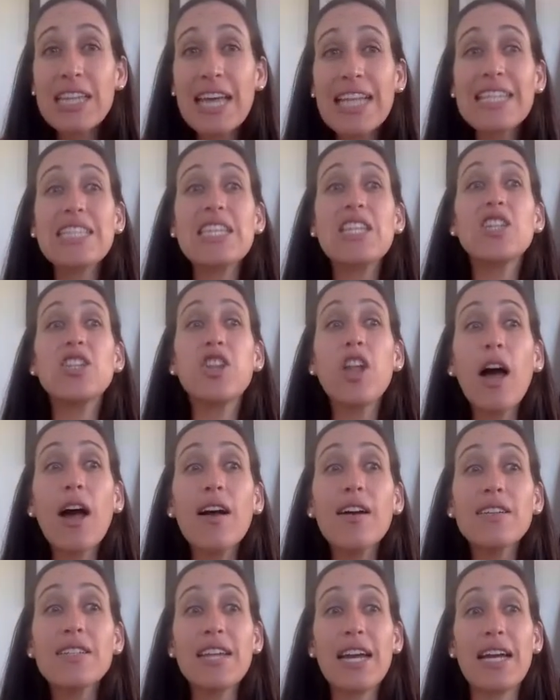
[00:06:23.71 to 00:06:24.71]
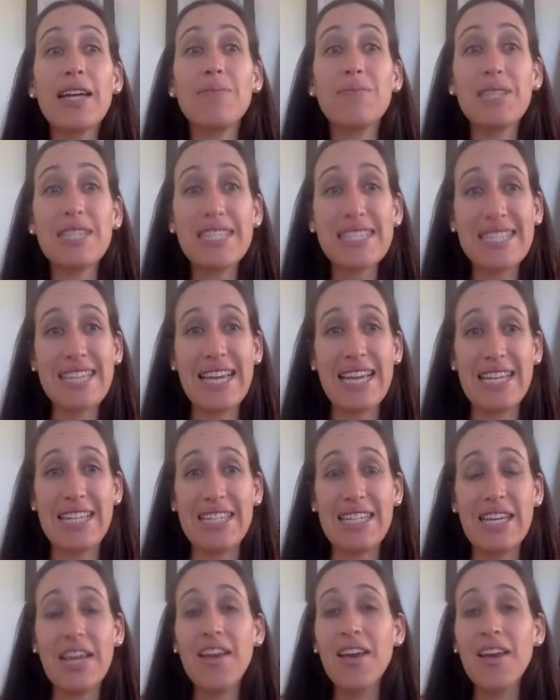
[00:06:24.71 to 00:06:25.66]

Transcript: that's a long time to sit.